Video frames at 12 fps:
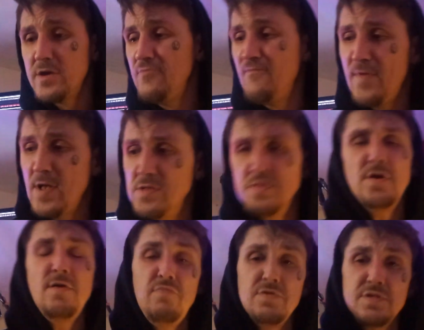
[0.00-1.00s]
You fell in
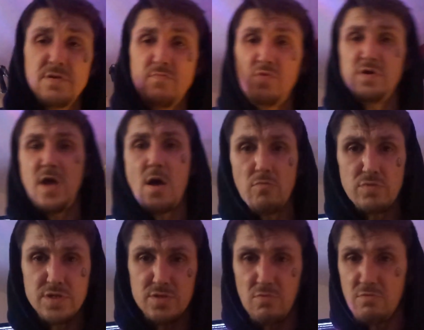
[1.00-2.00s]
love with someone
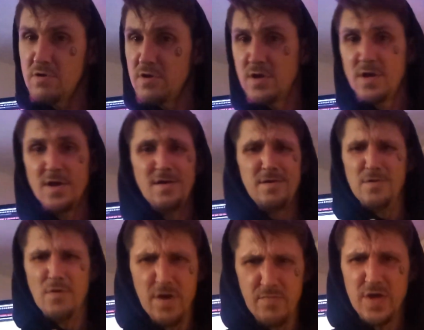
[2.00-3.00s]
else, or you
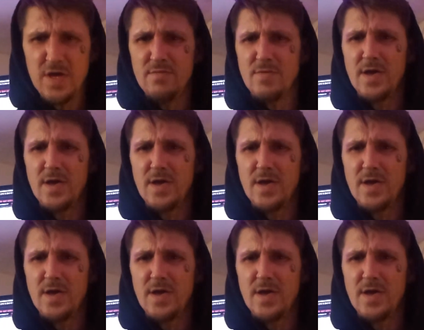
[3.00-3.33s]
know what I mean.